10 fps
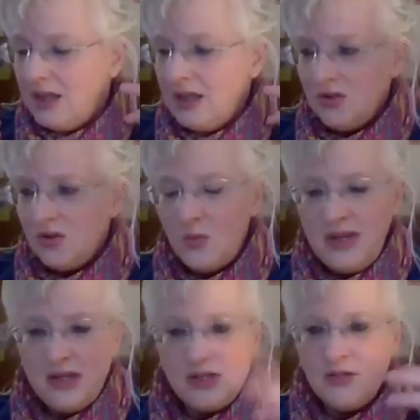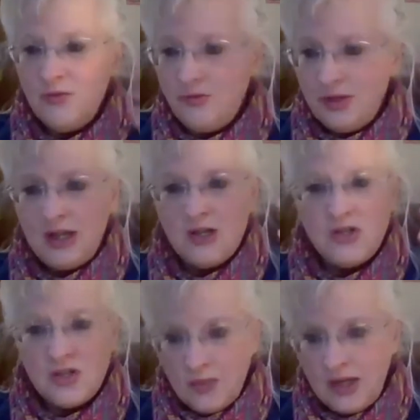Norwegian, Finnish,
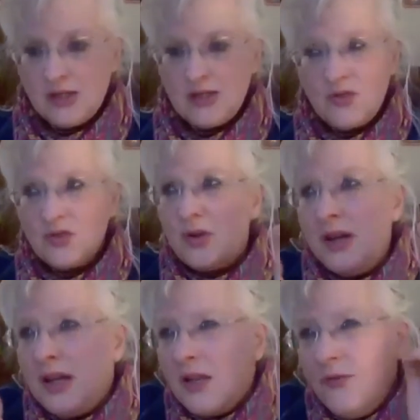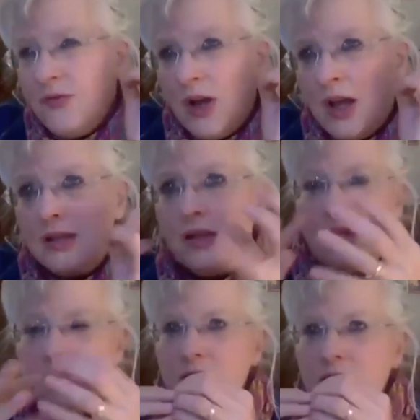Swedish. I was trying to find
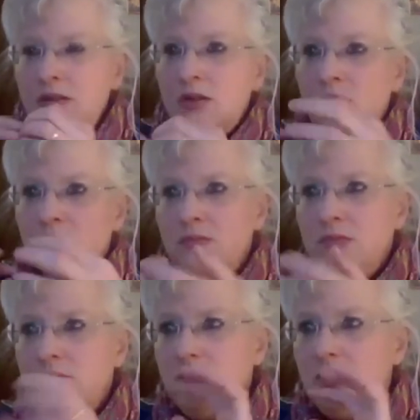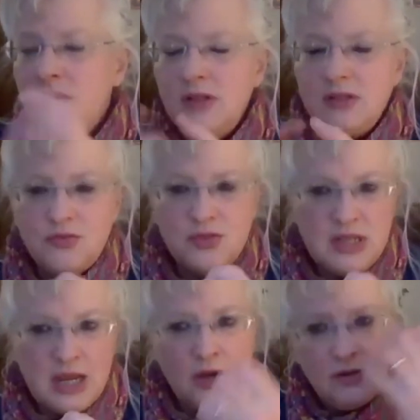like, you know, units of
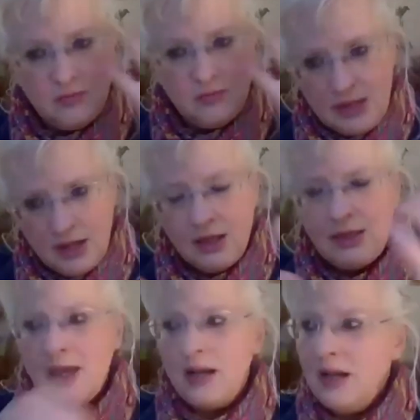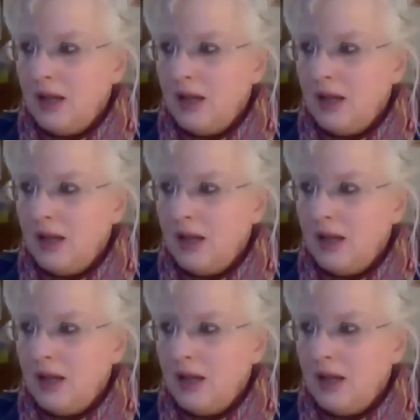sound and meaning that